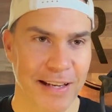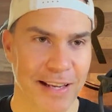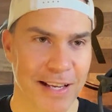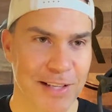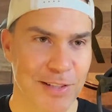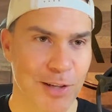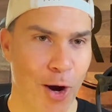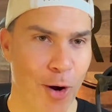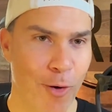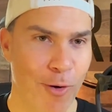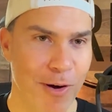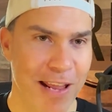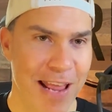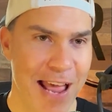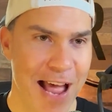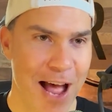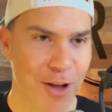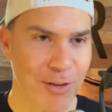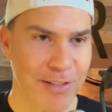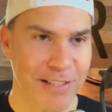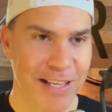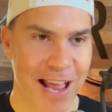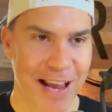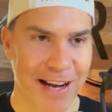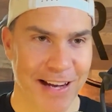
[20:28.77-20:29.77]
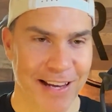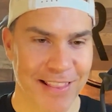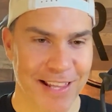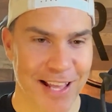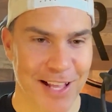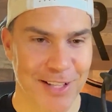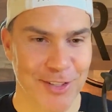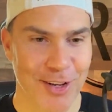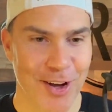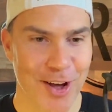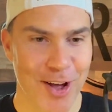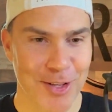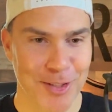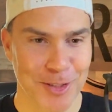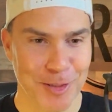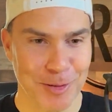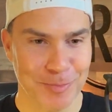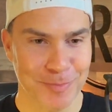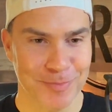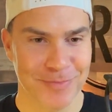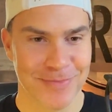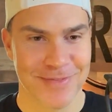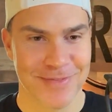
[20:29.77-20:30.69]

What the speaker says: He's already house hacking. That's awesome.